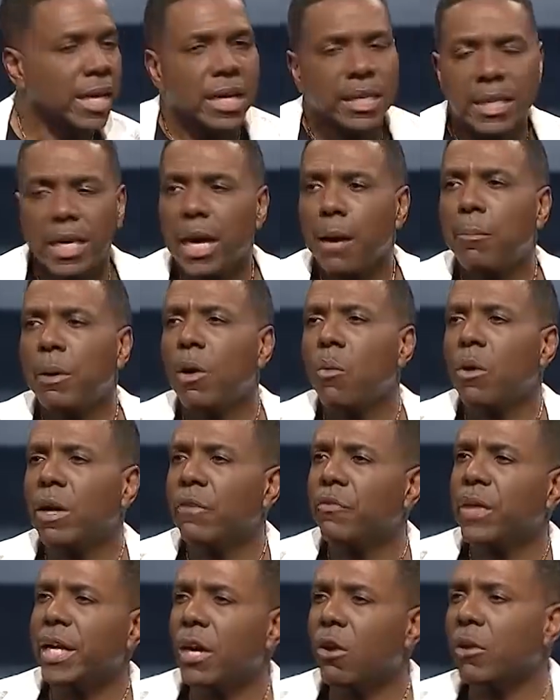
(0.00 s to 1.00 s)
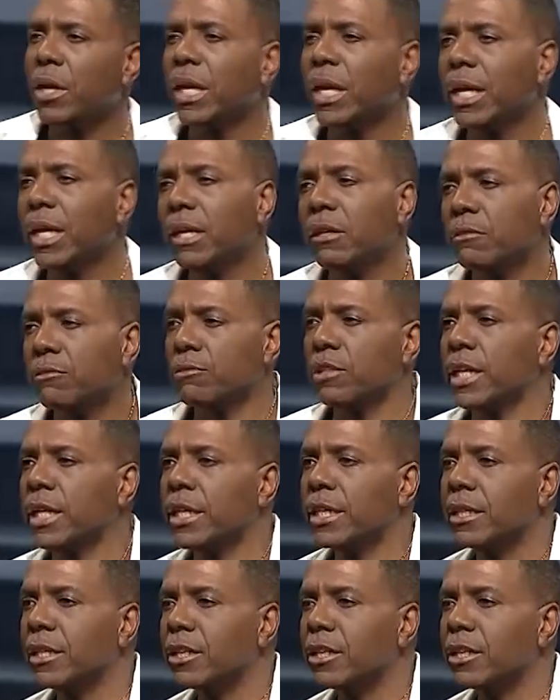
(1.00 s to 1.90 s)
Yeah, but what if they don't get healed? That ain't